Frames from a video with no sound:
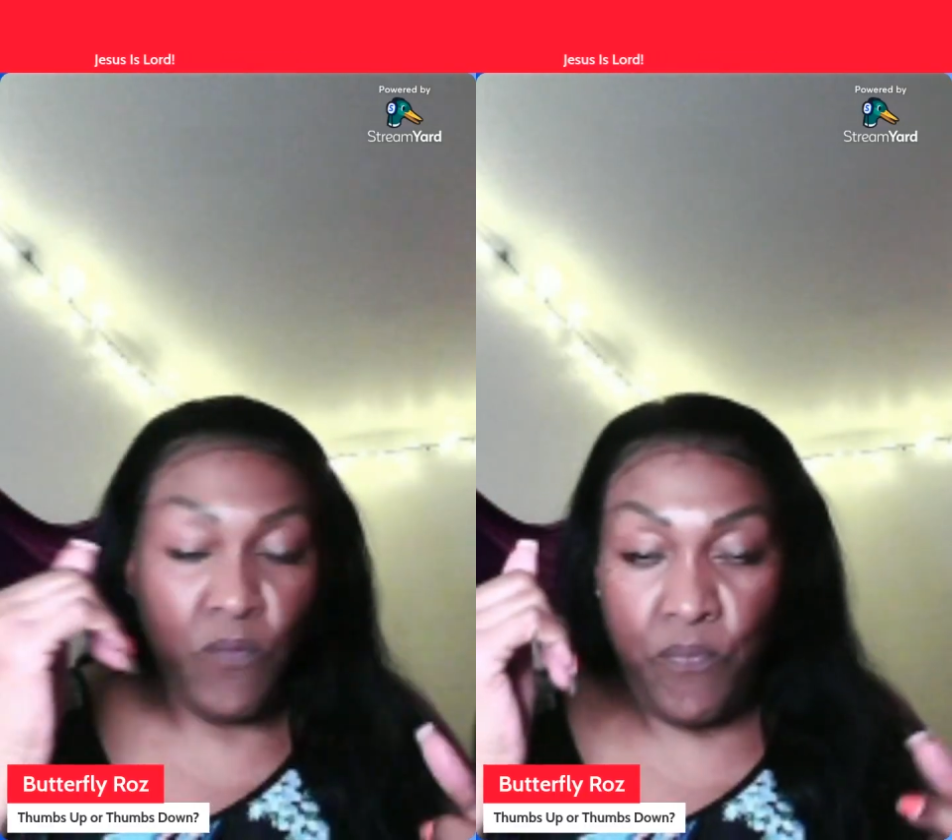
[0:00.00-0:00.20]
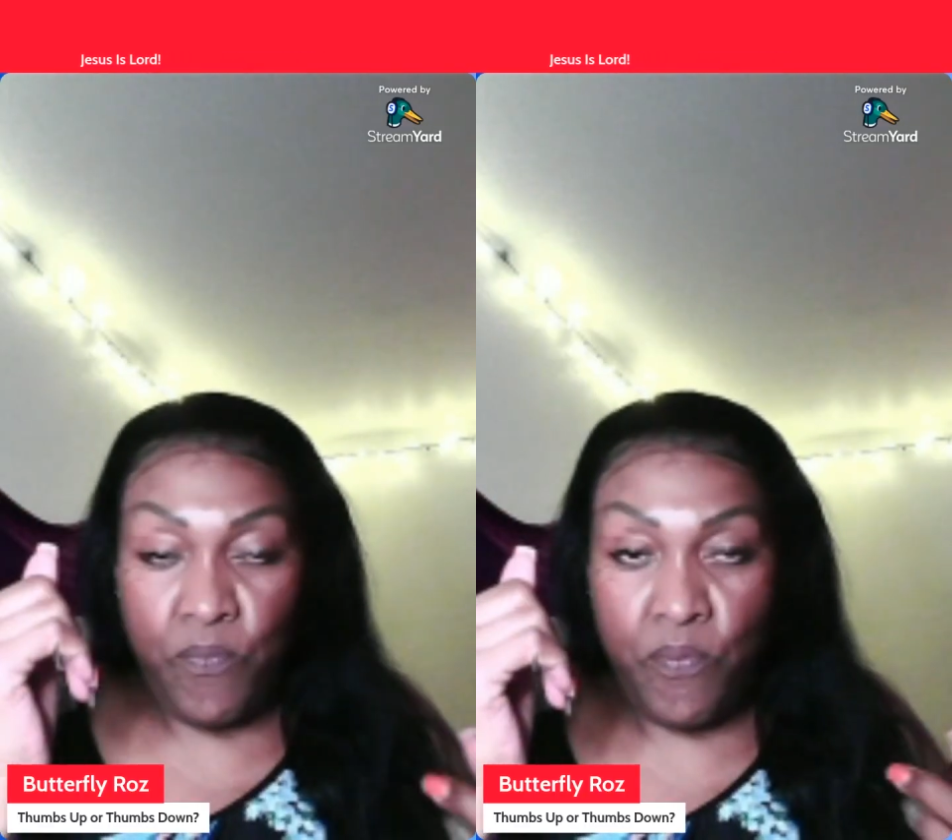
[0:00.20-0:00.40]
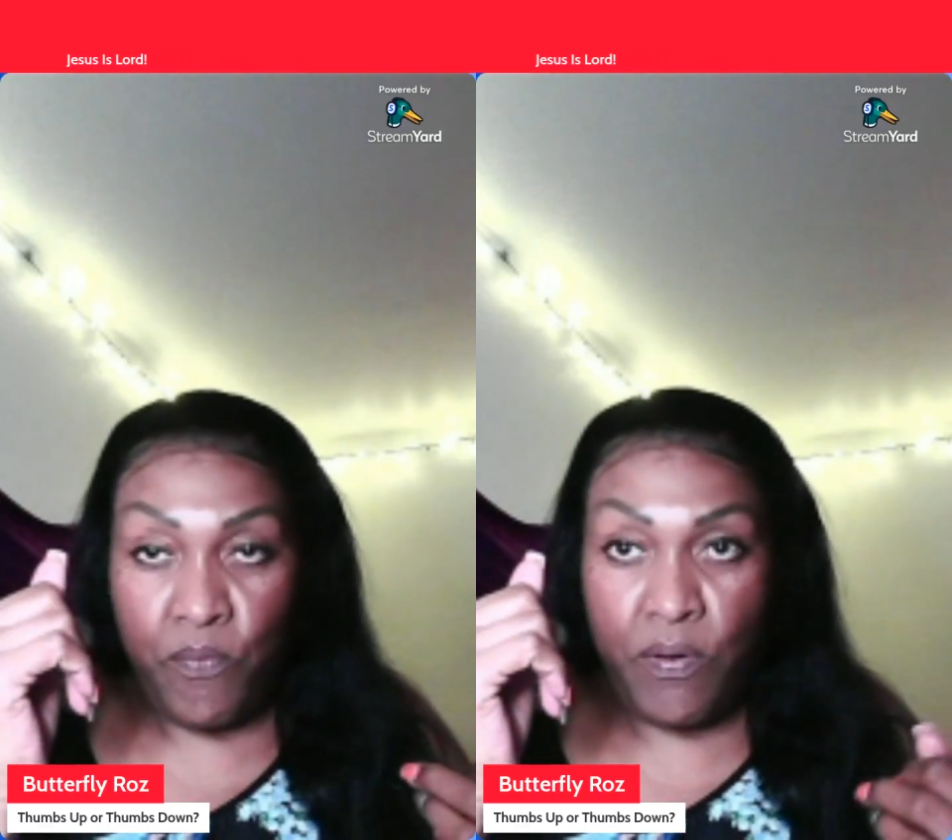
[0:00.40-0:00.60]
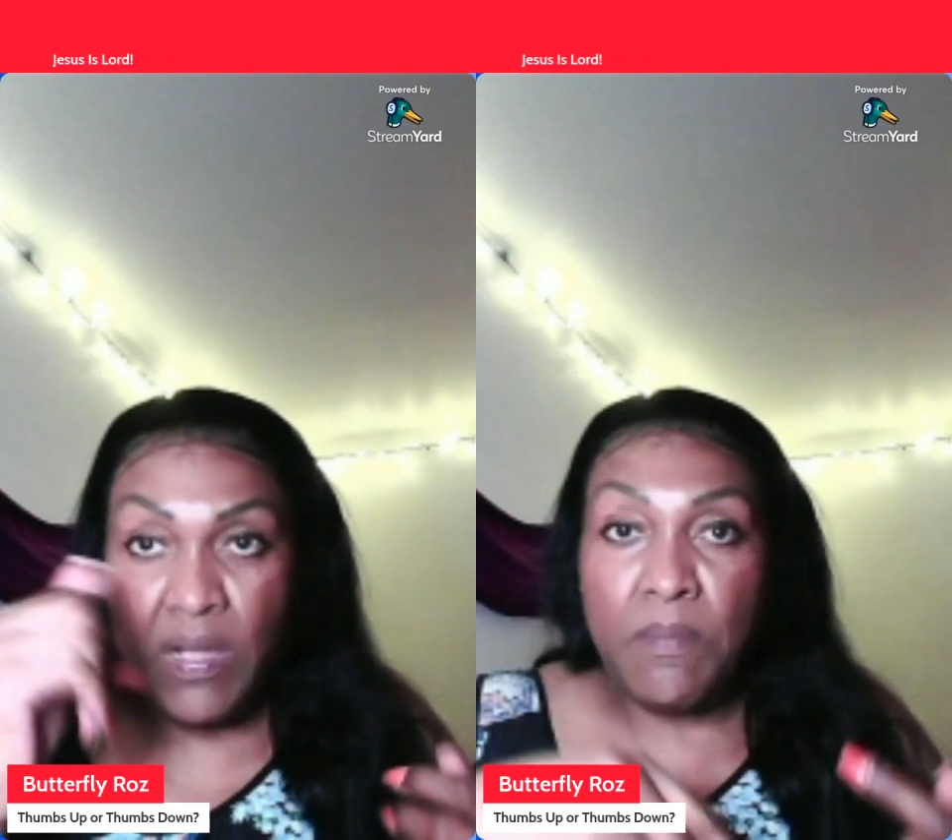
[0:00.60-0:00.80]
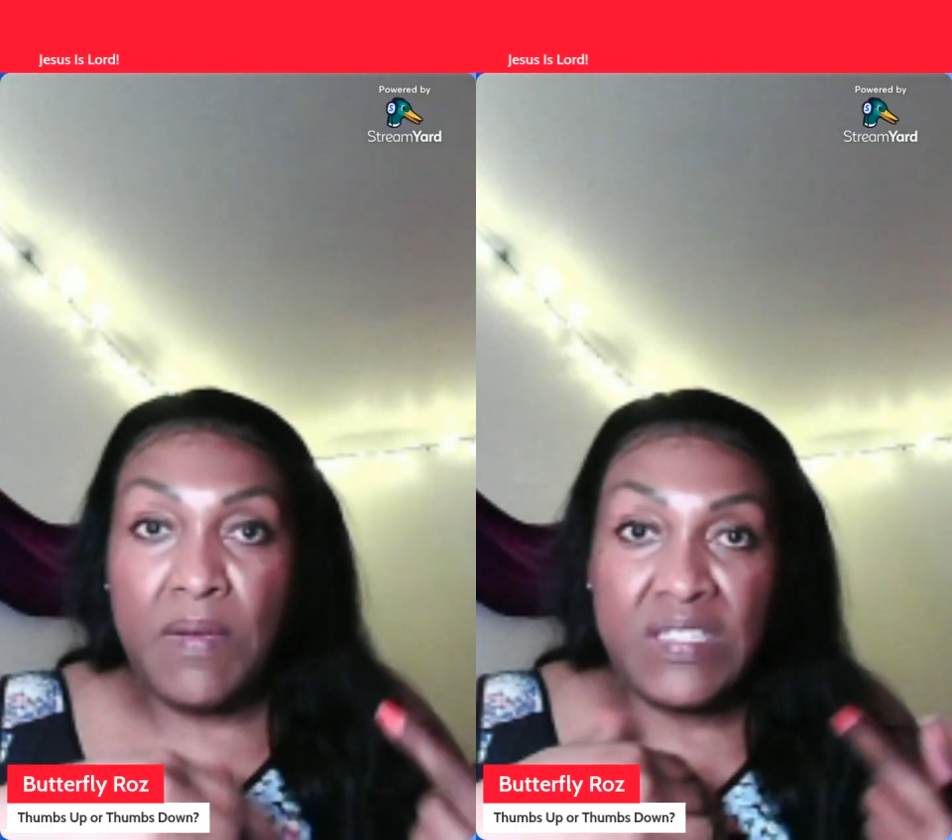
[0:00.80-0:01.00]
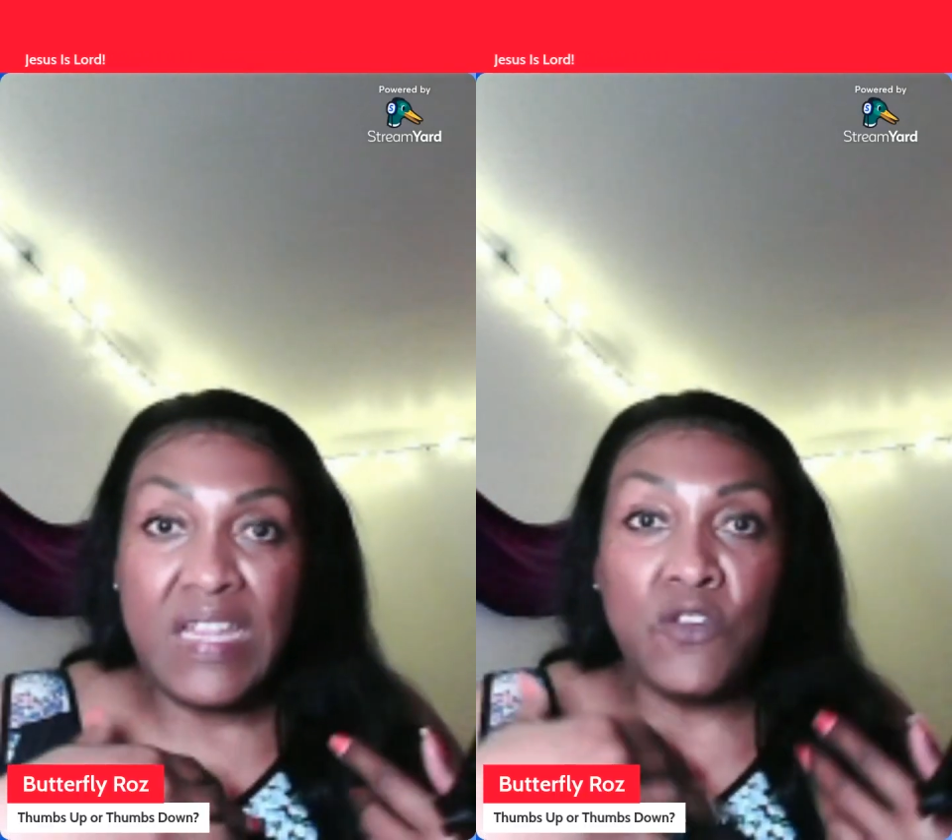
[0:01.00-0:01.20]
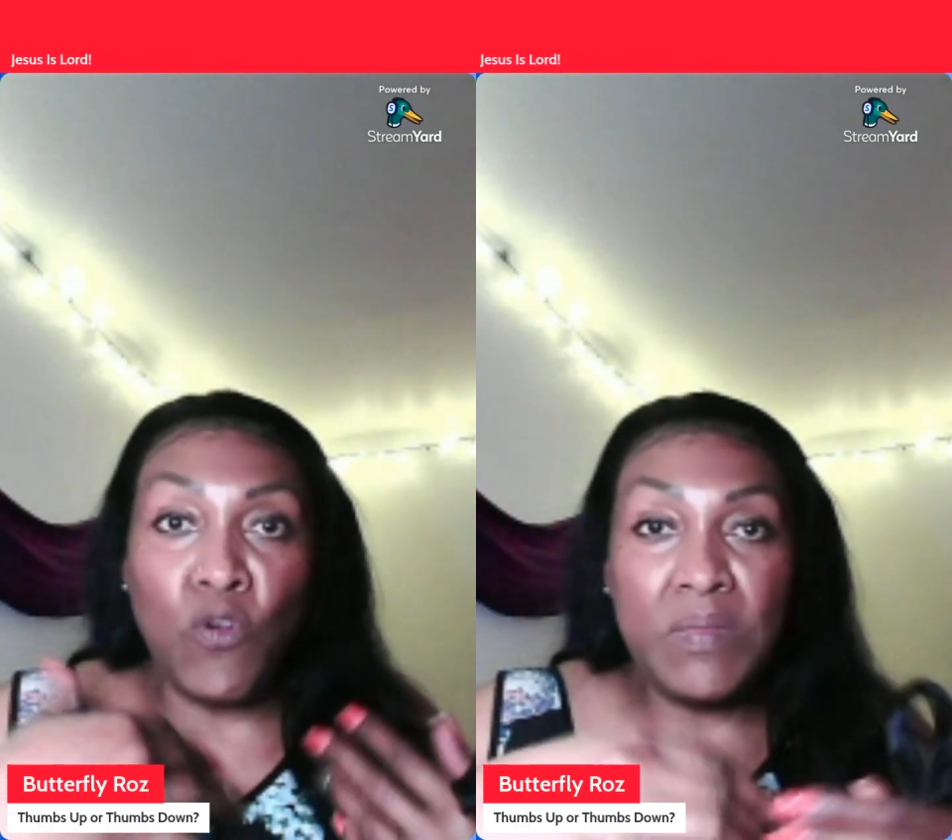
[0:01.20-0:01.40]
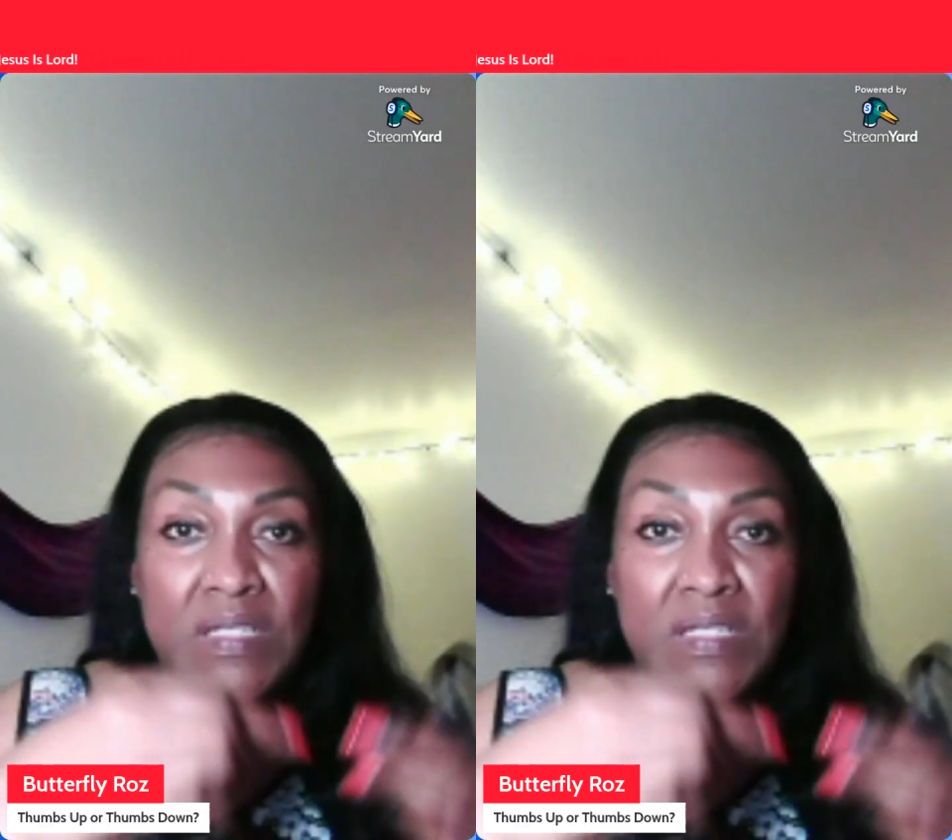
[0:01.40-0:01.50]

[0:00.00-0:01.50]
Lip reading: Pretty much, I normally just